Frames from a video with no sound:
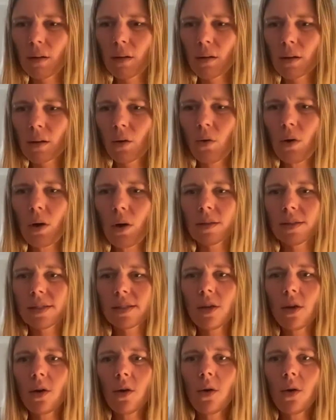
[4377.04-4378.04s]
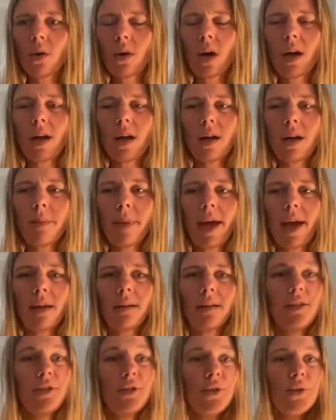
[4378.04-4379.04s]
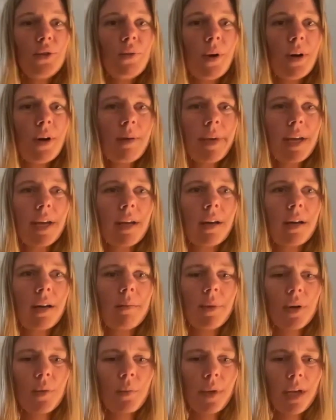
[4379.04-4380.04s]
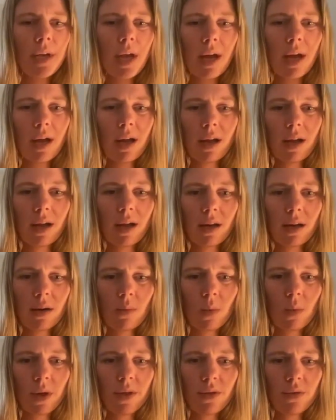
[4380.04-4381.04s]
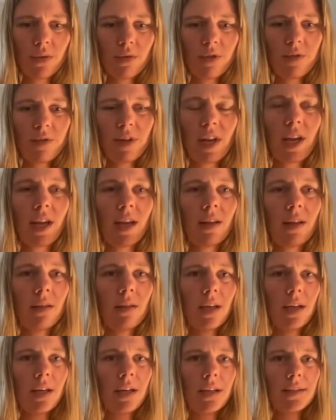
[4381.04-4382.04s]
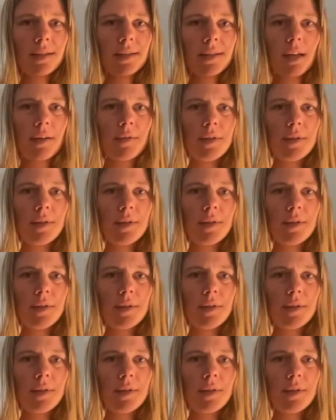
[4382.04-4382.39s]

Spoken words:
cool. So, Hallie, do you want to pick a number? We had 1 through 58 ladies left.